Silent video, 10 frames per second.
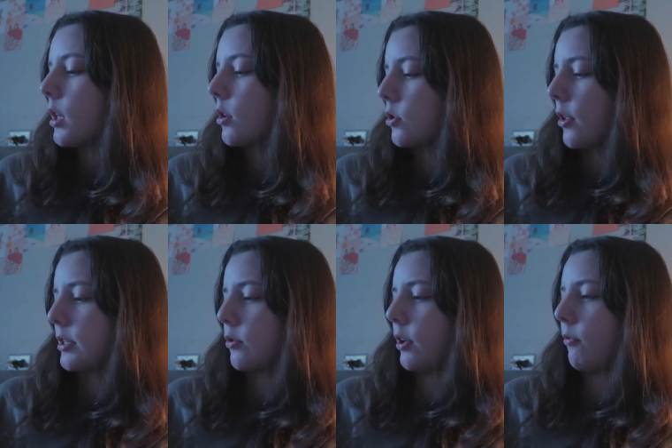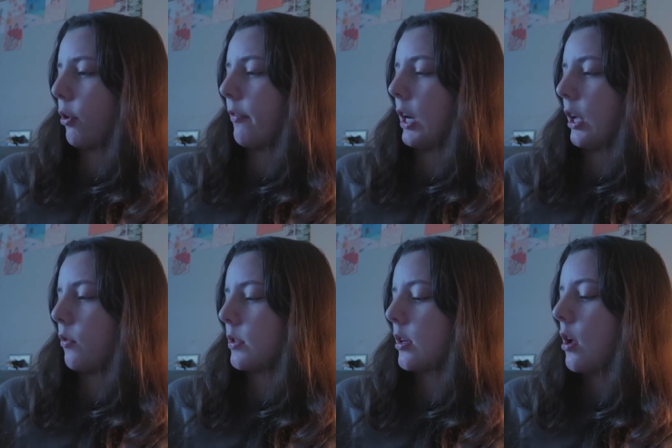So that's only four
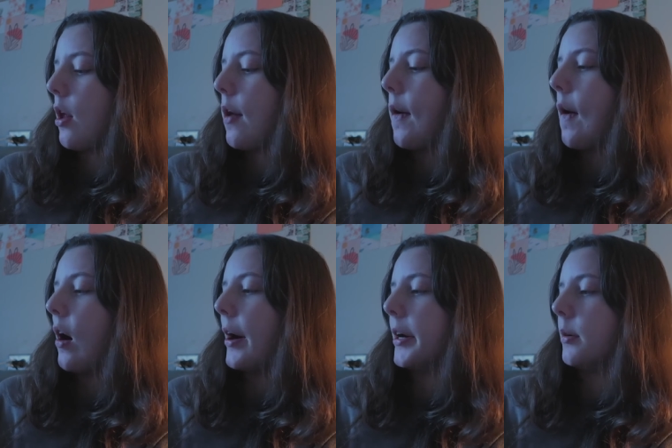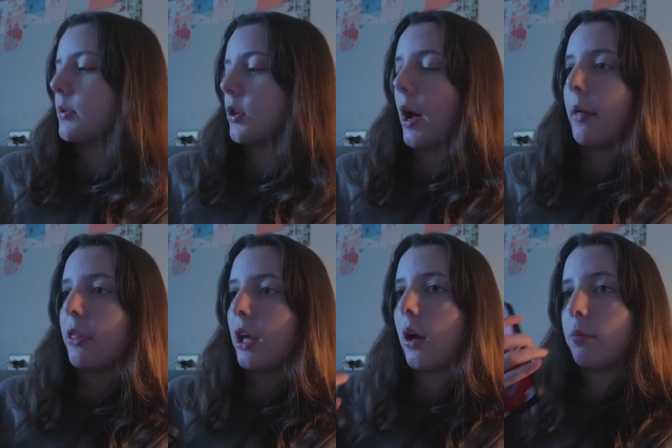videos. Um, so I
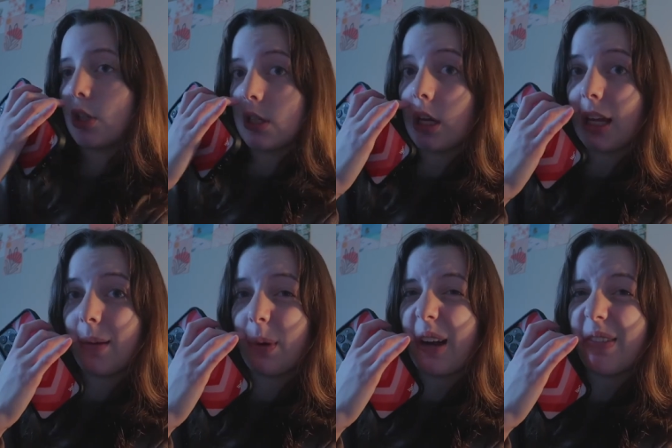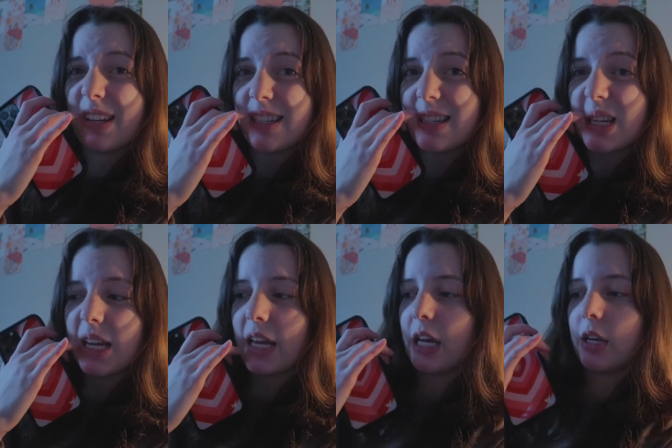think I'm just gonna eat breakfast
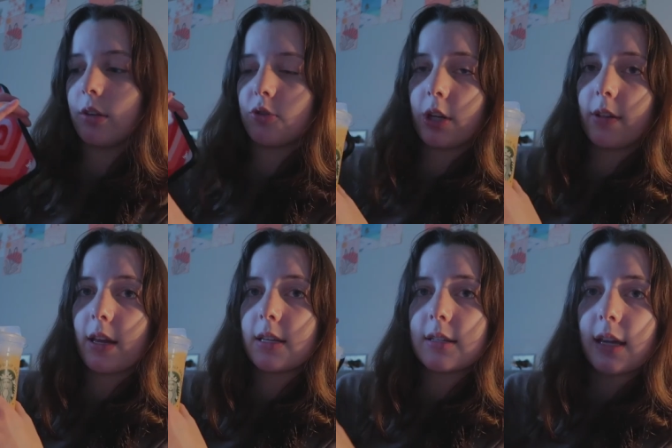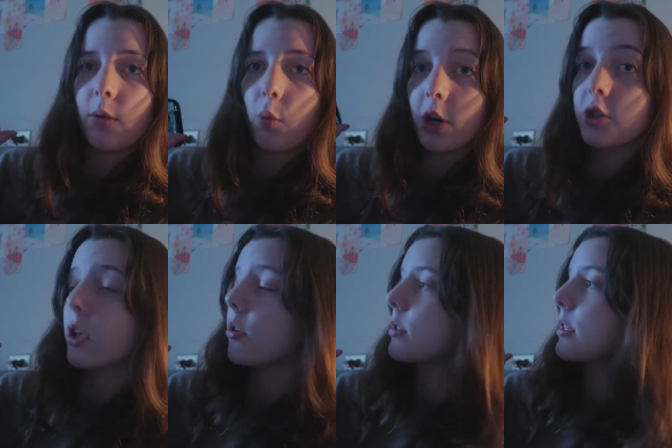and drink this and watch
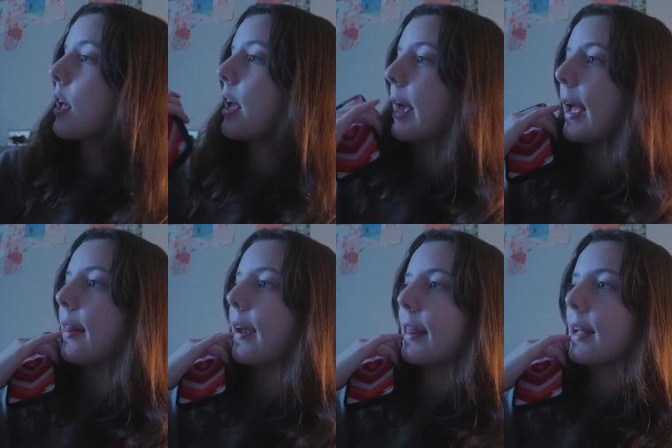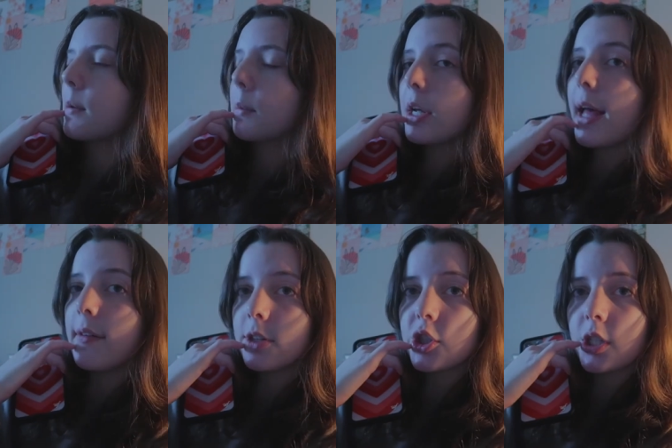those. And then I think I'm gonna
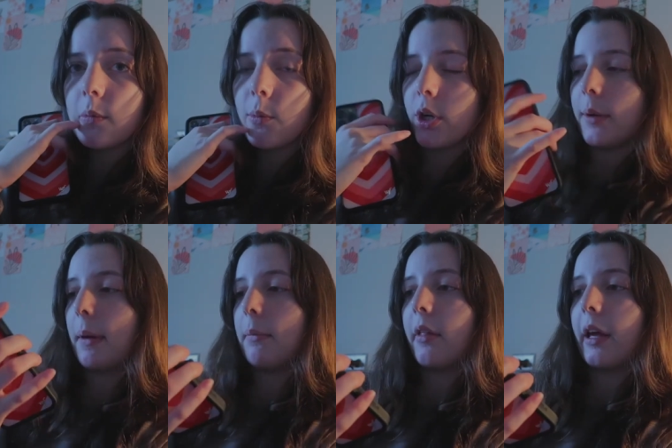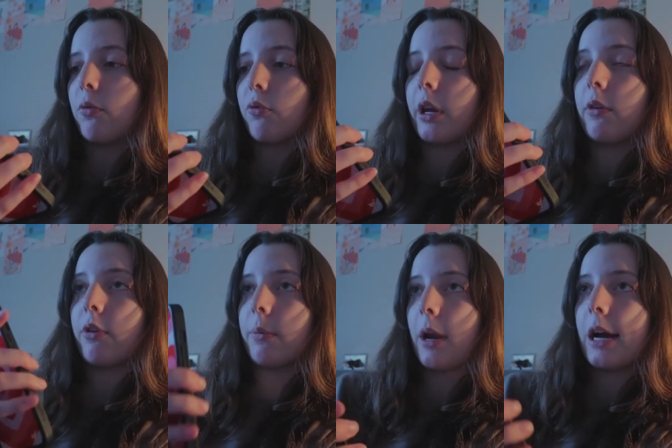have a chill morning, maybe like read
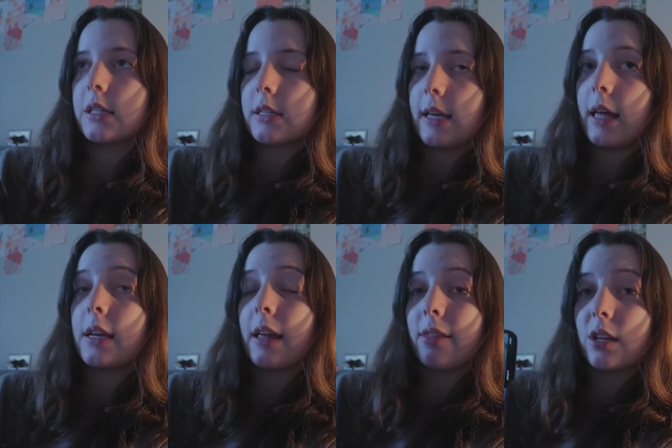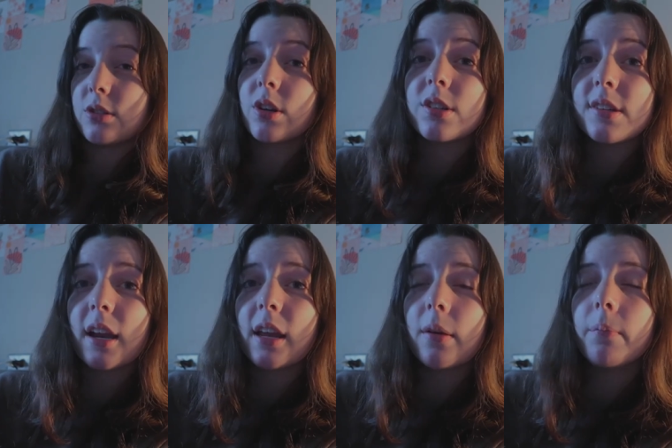from 9 to 10 and then start
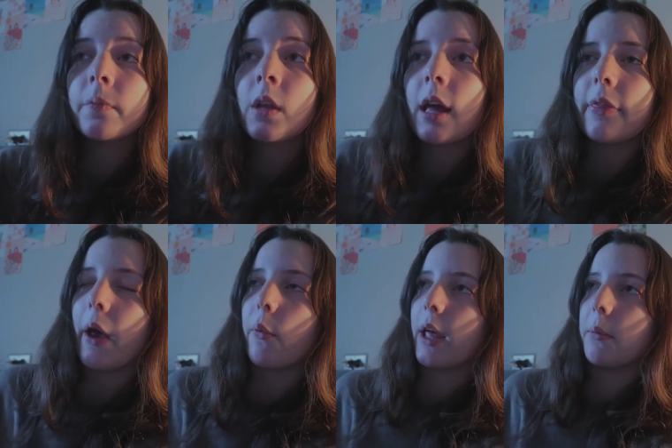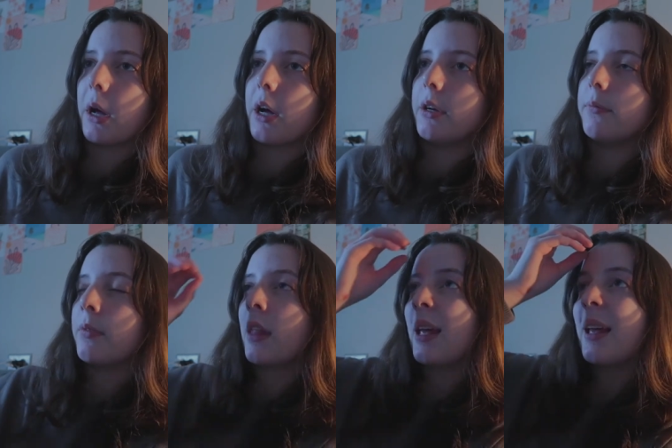studying. That way I'm not
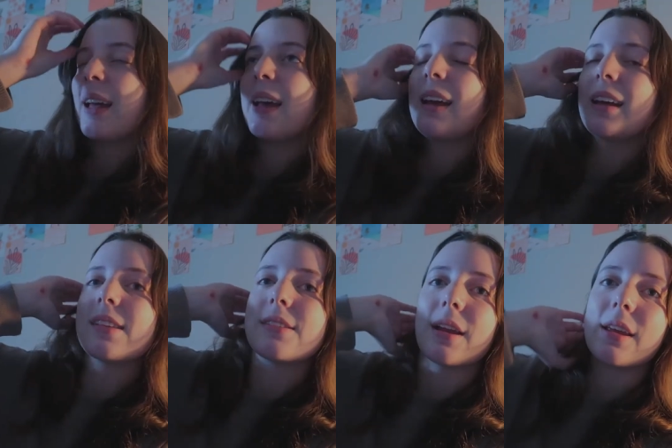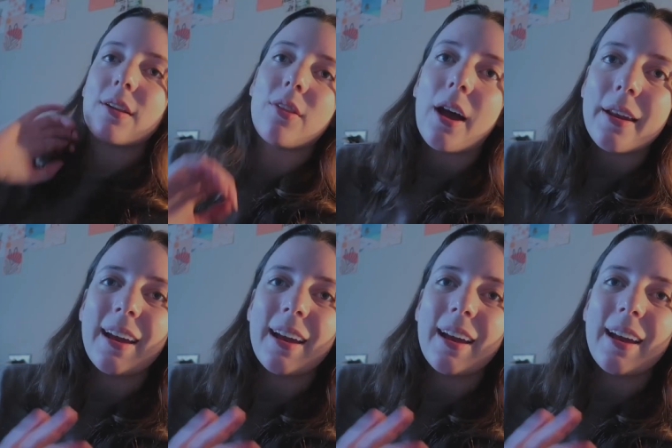studying a lot.